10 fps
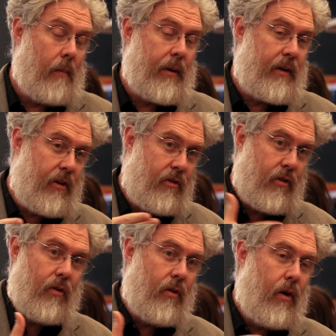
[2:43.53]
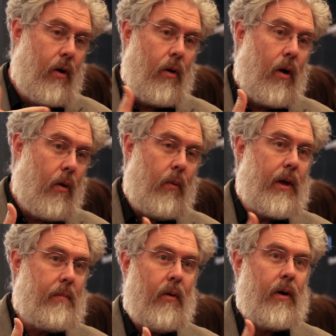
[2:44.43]
a potential
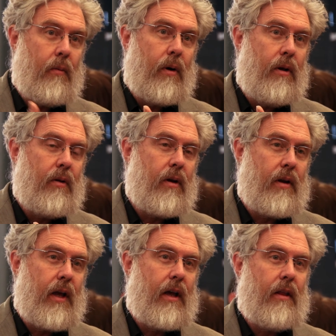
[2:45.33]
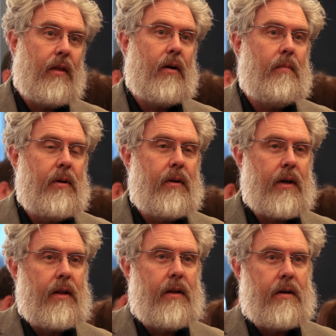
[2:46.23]
weak point where you can get a therapeutic
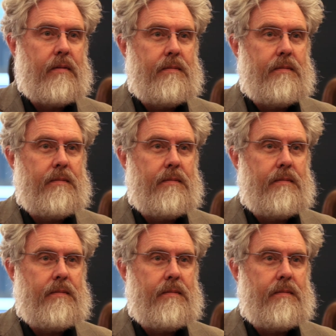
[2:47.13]
in there.